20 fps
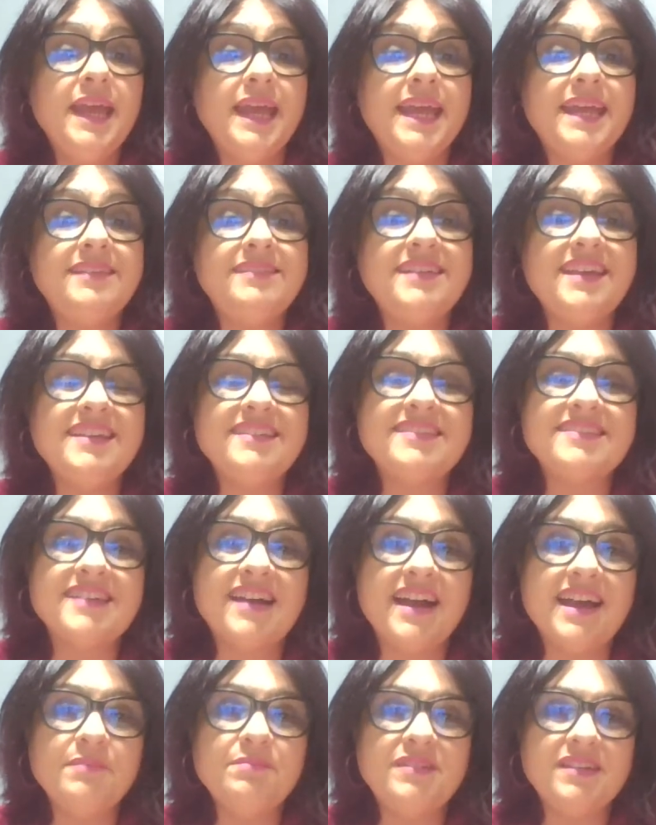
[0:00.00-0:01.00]
It takes
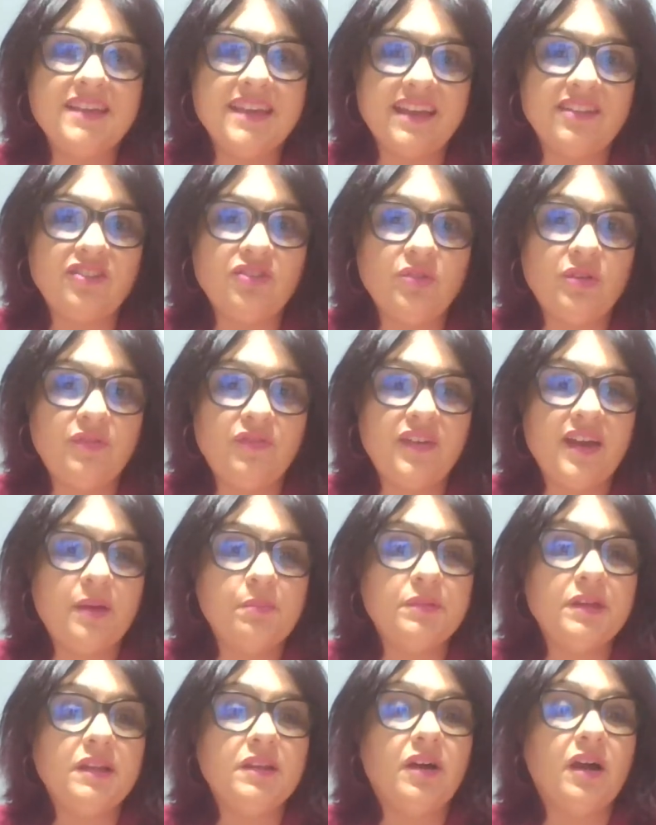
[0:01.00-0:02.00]
time to get to a
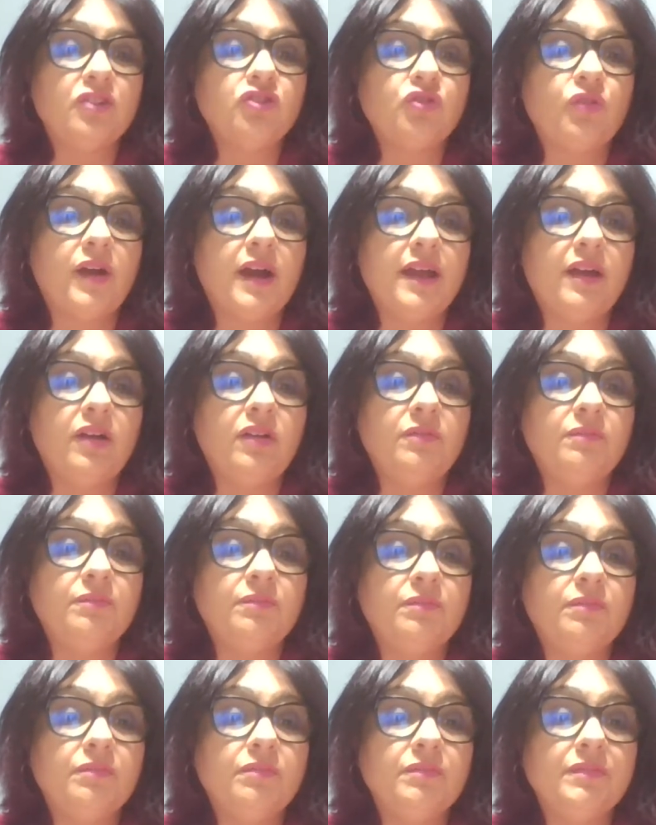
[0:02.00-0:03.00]
family law trial.
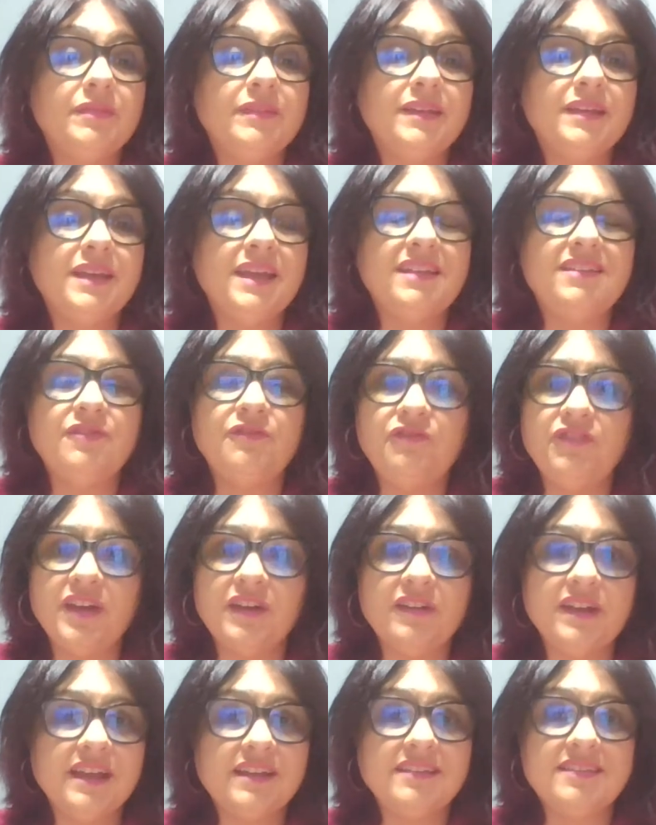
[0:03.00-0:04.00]
It's
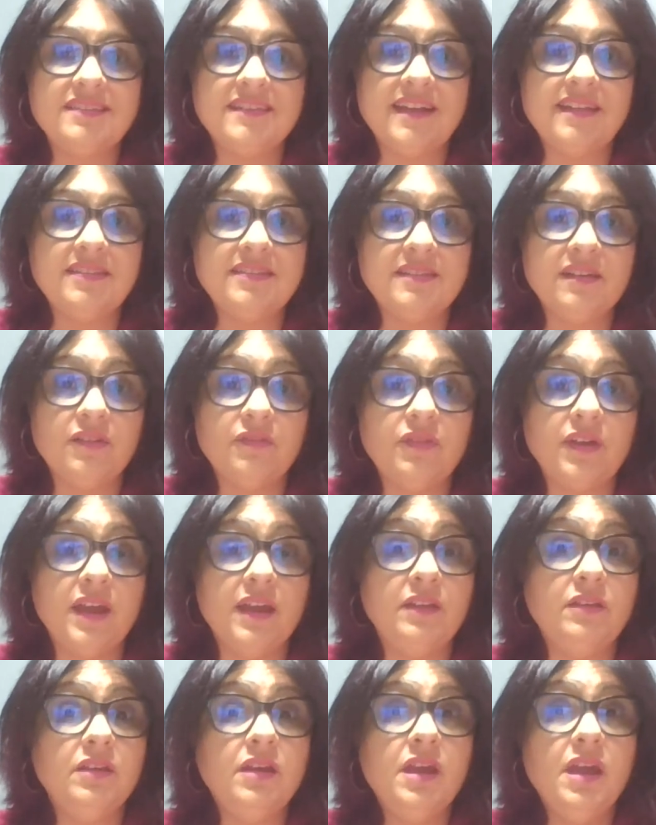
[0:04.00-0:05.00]
very extensive,
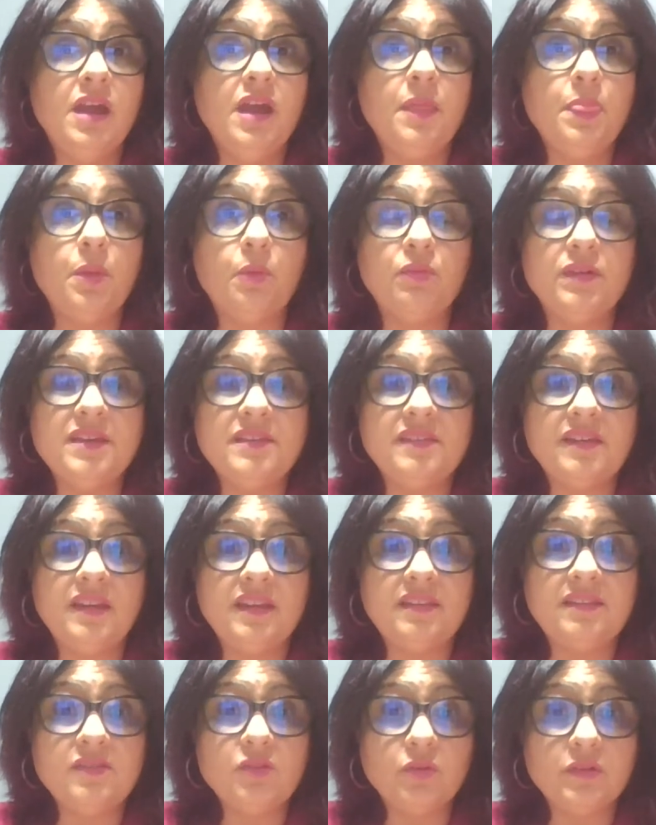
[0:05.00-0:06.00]
and the reason
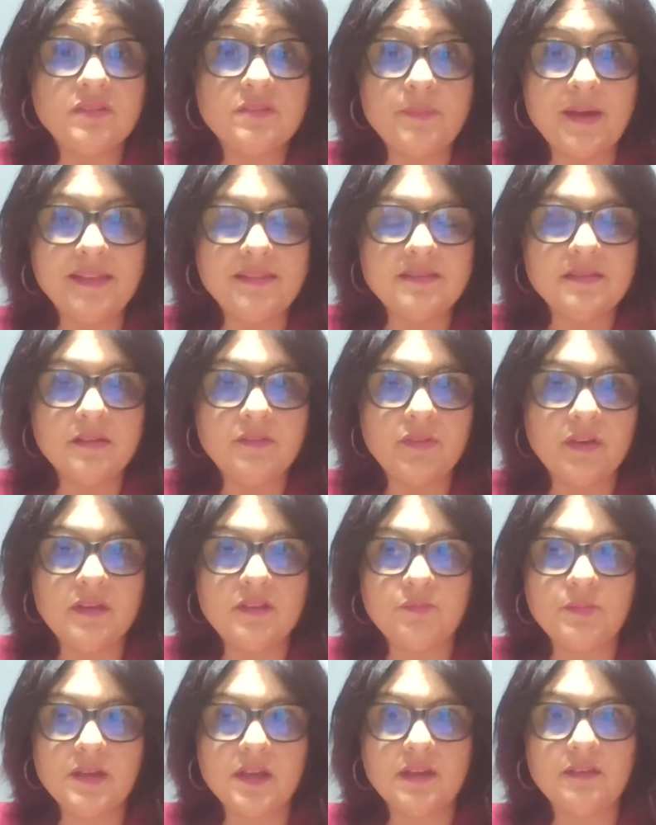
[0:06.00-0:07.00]
it's so expensive
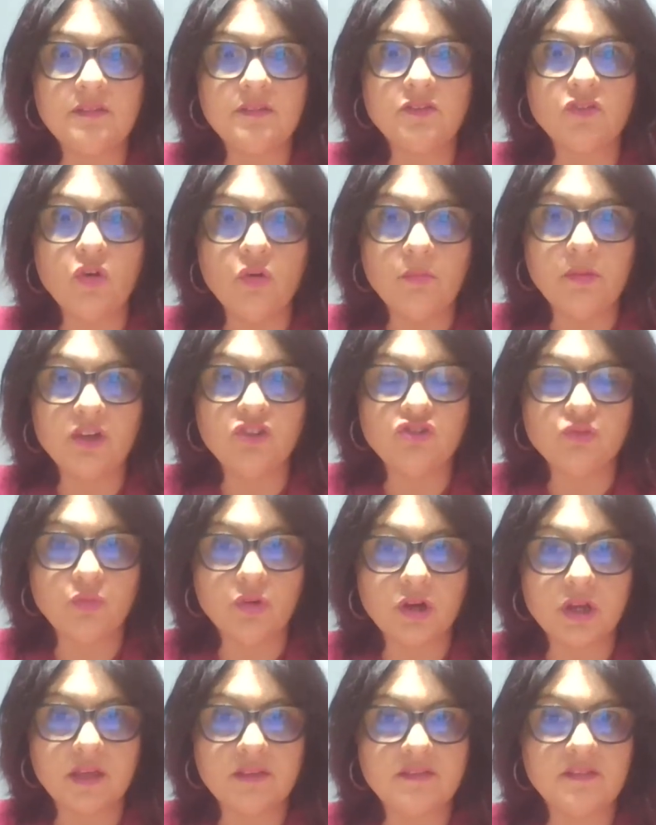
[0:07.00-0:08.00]
is because so much
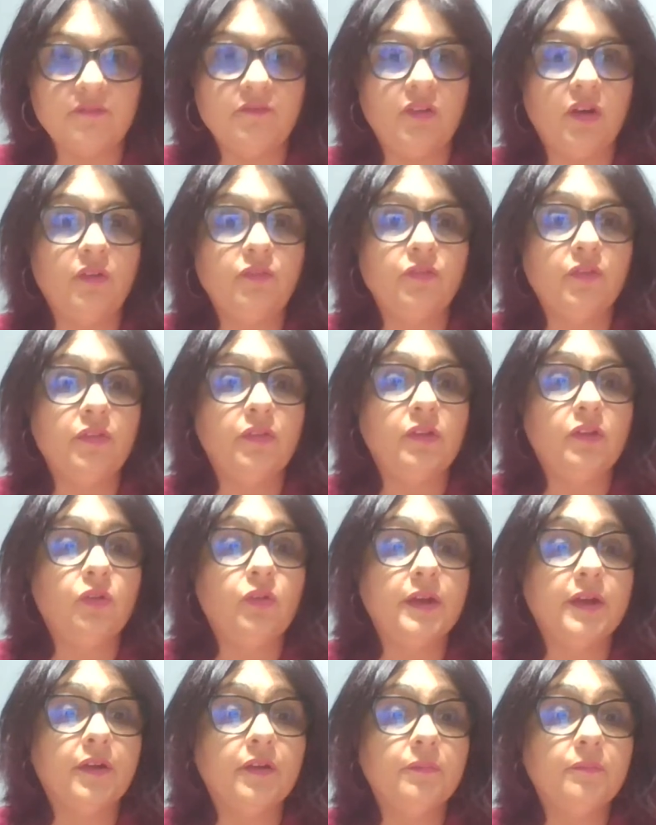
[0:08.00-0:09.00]
work is involved for the
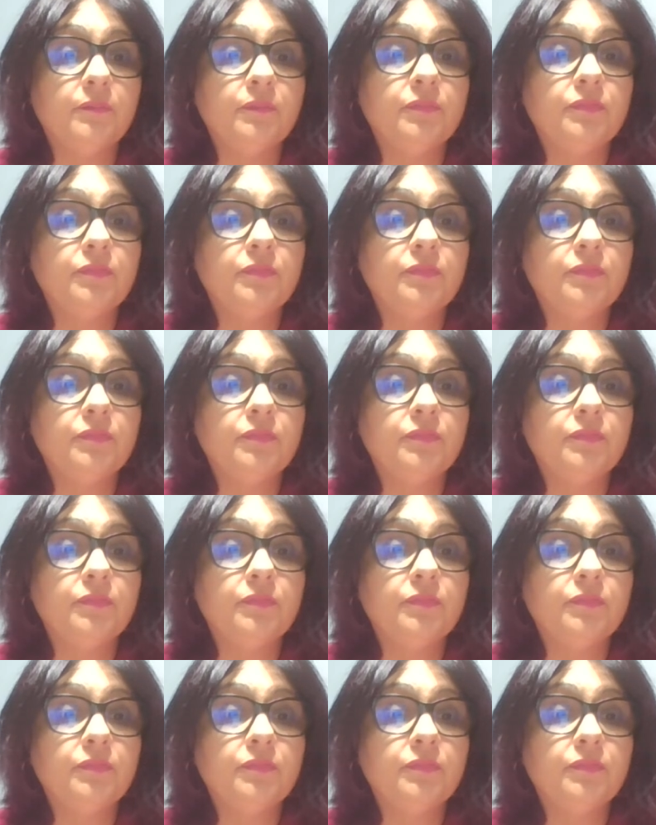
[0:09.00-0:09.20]
lawyer.